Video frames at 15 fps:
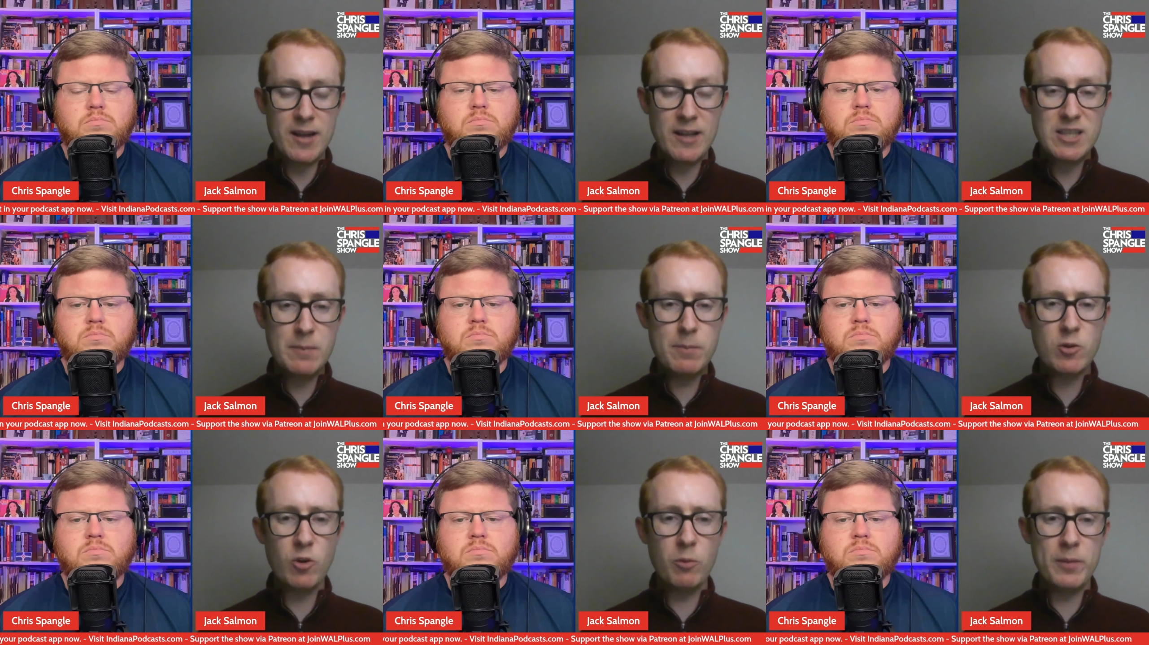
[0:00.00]
Speaker 1: a, a,
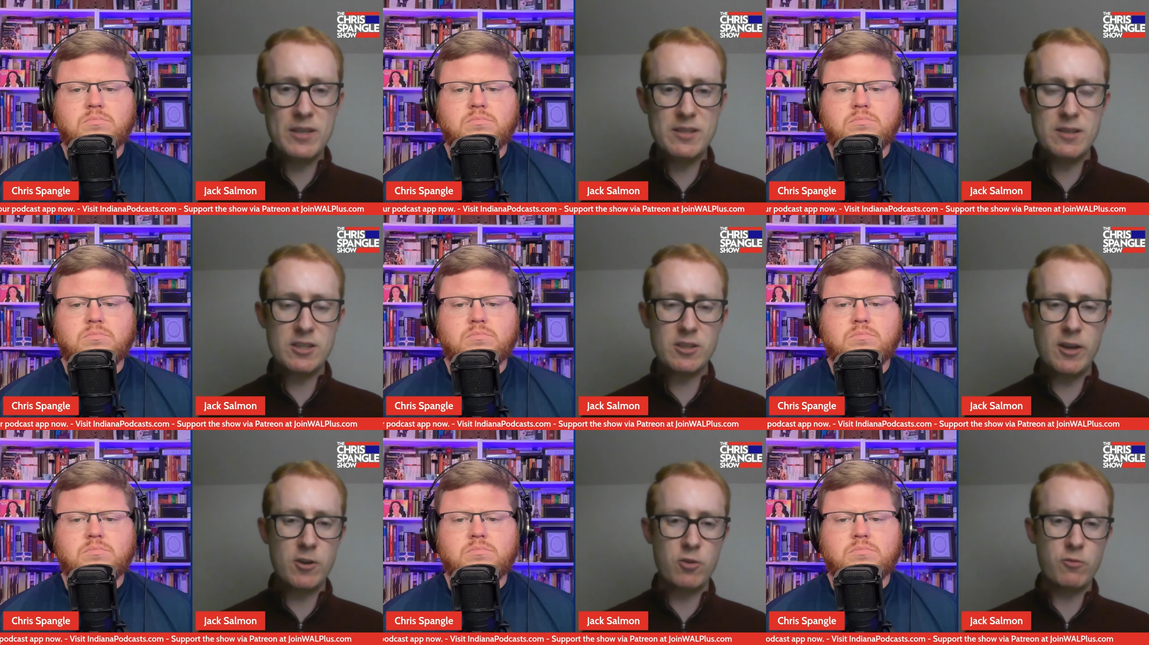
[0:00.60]
typical business
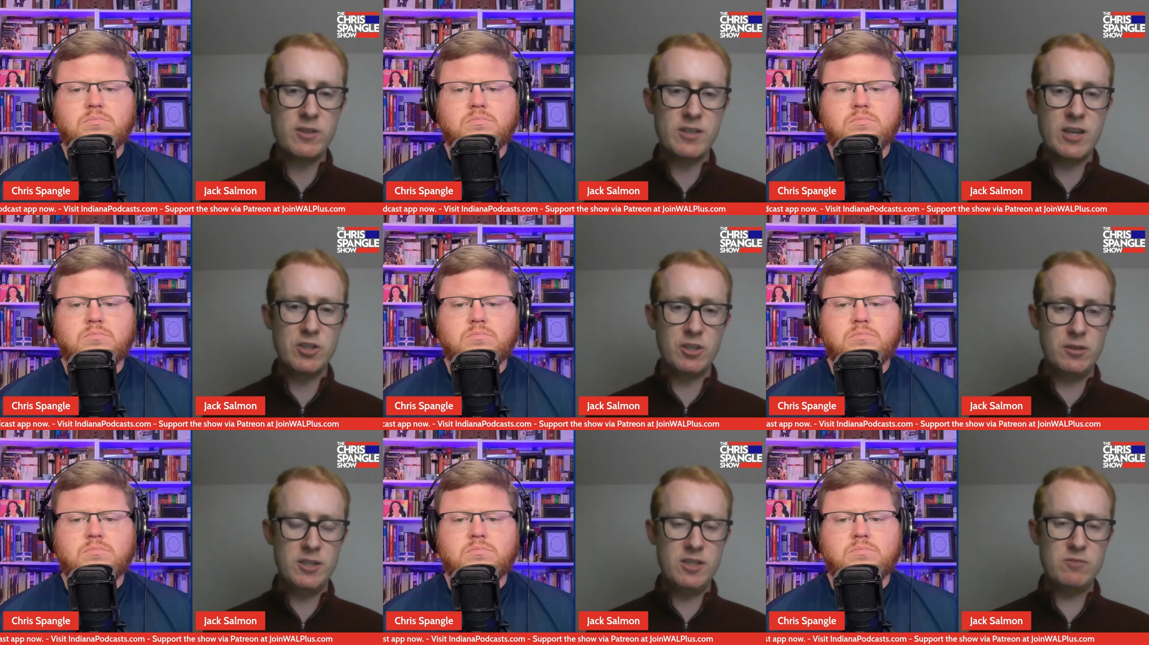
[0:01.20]
cycle
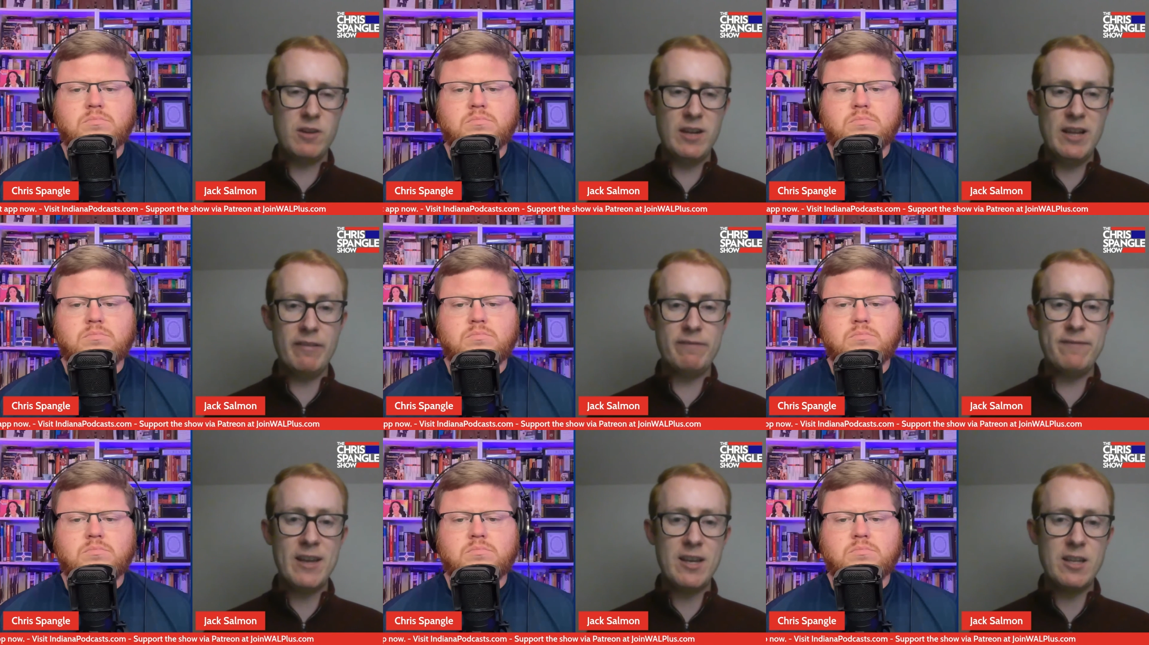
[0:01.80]
recession. This is really a
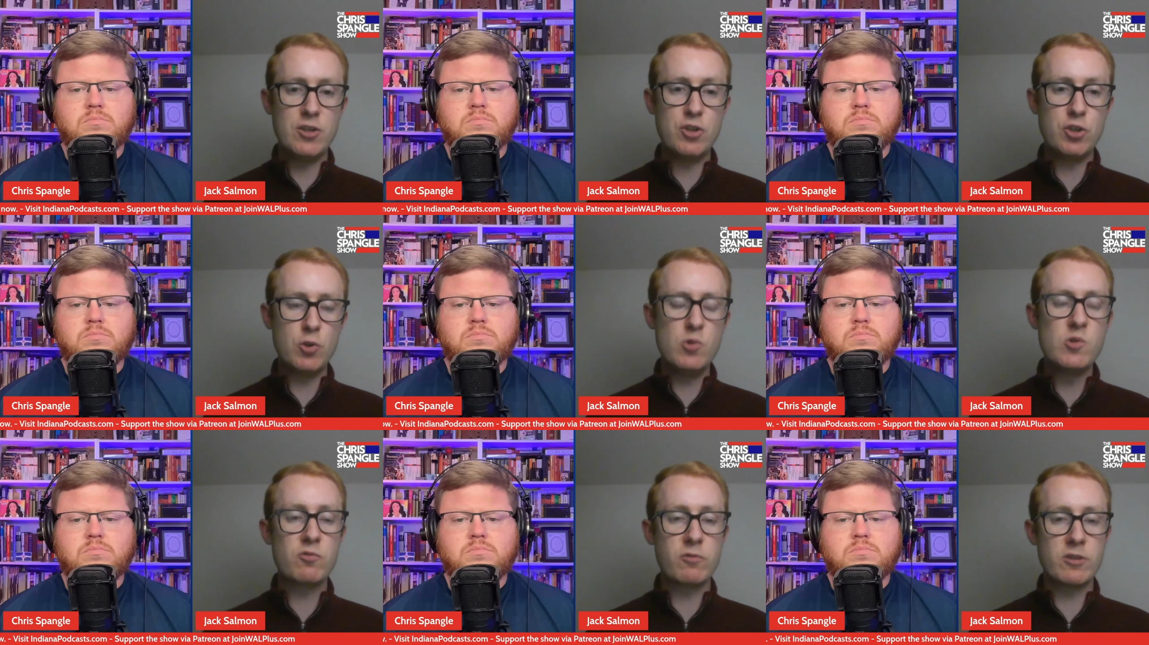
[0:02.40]

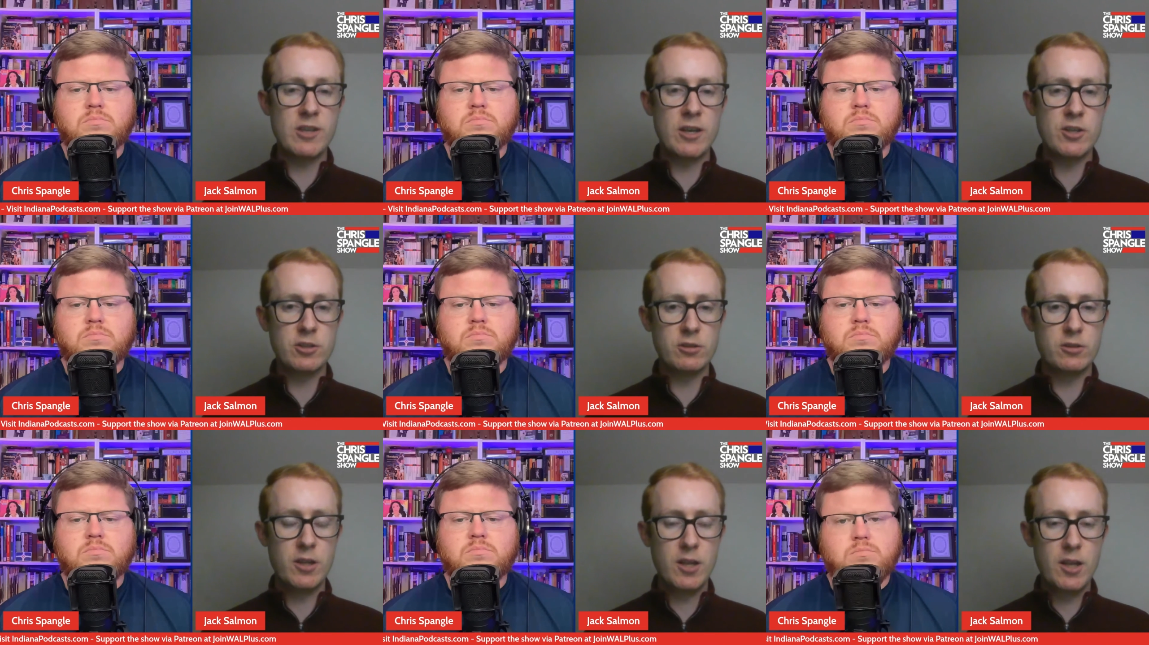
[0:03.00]
Fed-induced
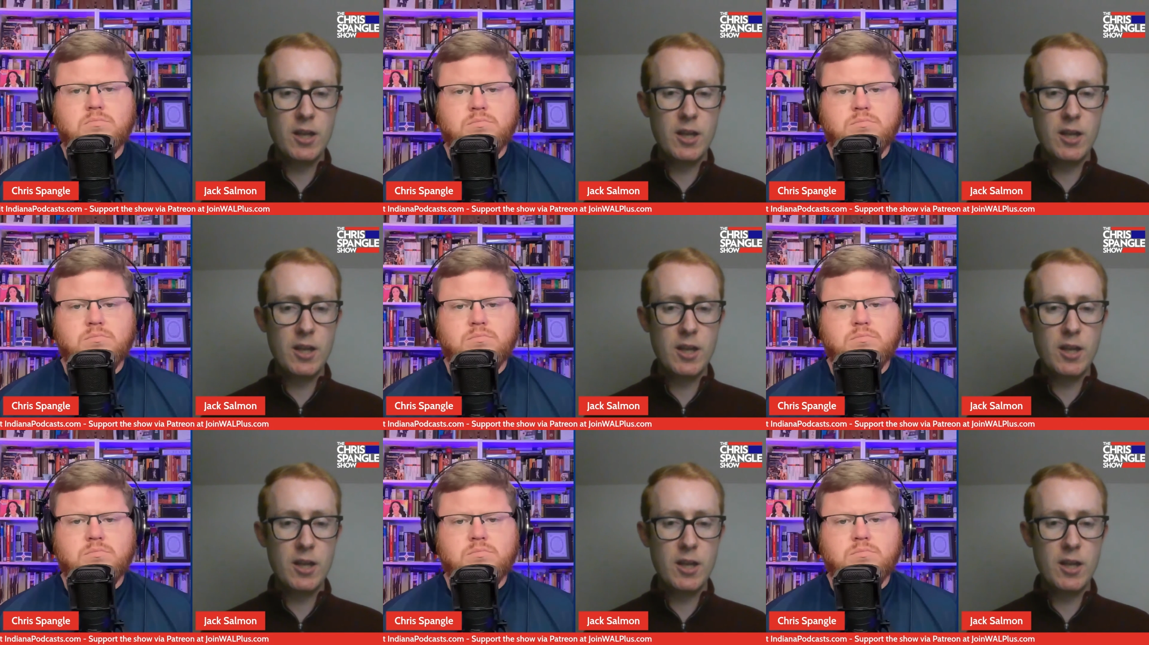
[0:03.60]
recession,